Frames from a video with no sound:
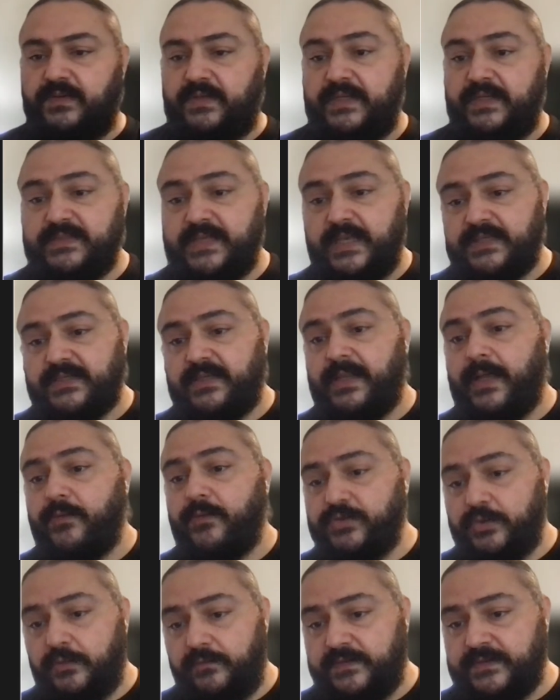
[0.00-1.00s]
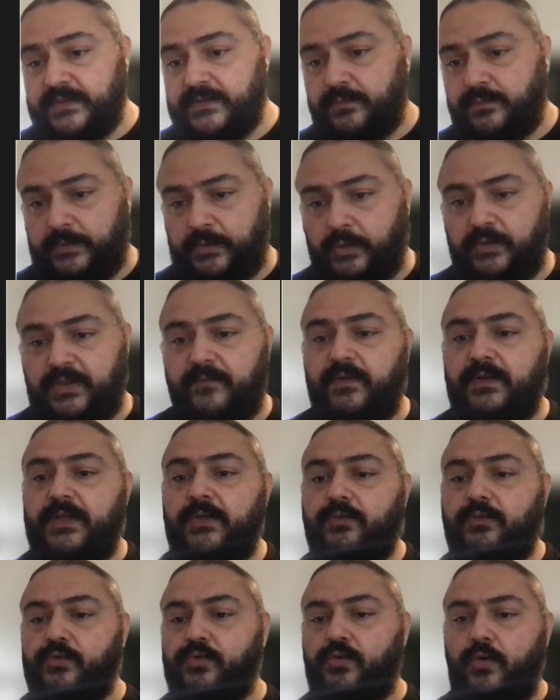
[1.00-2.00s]
these days cloud services where you don't even
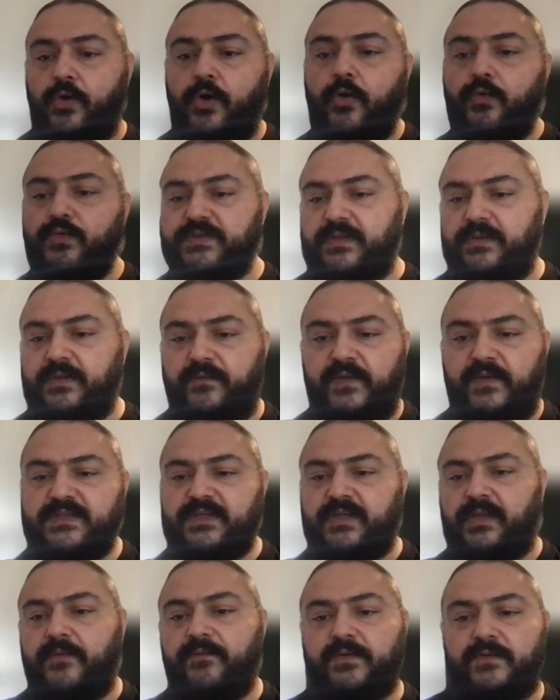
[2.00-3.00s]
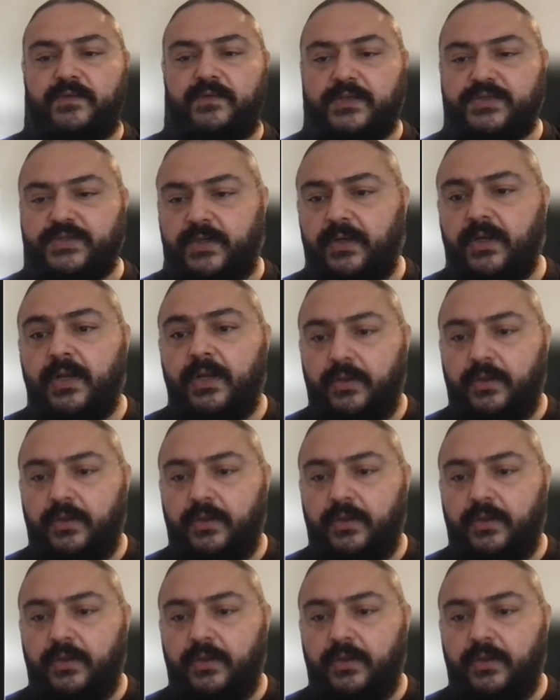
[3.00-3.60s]
need to host the physical infrastructure.